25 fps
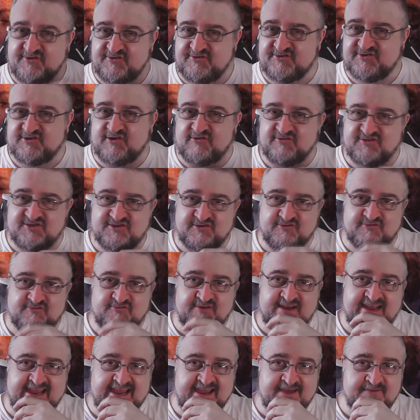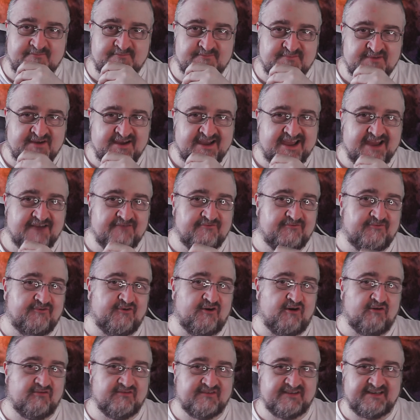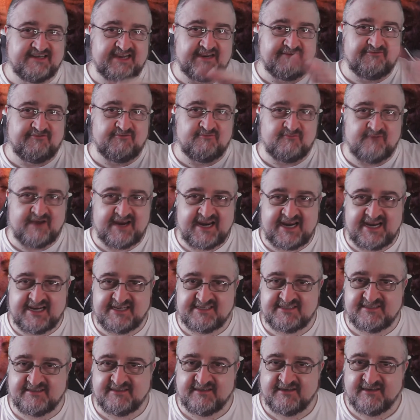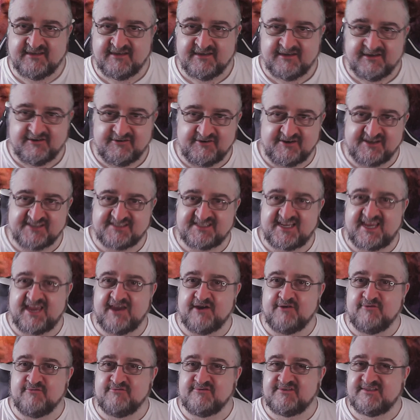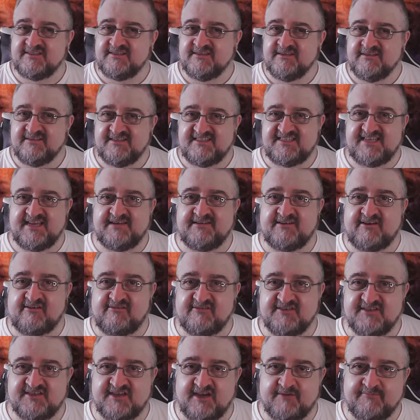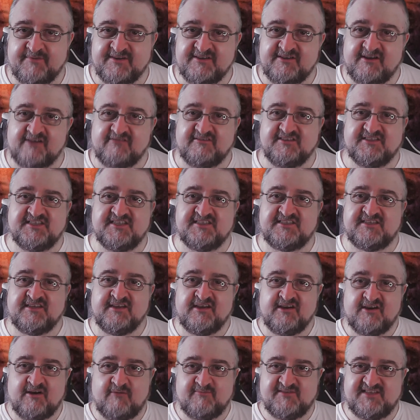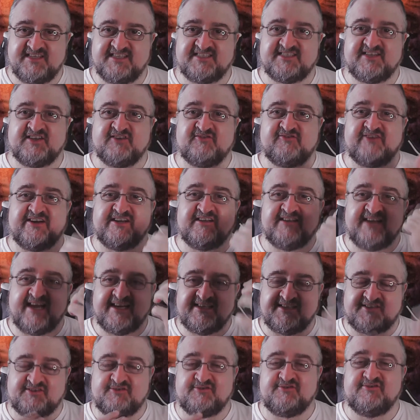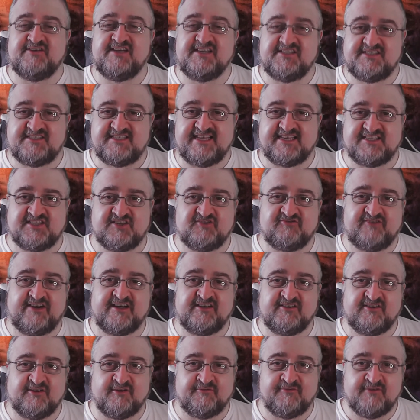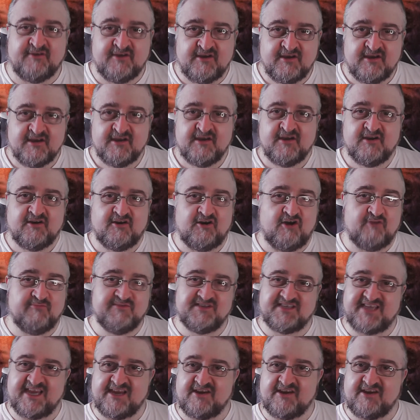also involved in different ways, who gets killed to set Douglas up. And Douglas is almost this adrenaline addict who needs this adrenaline of almost getting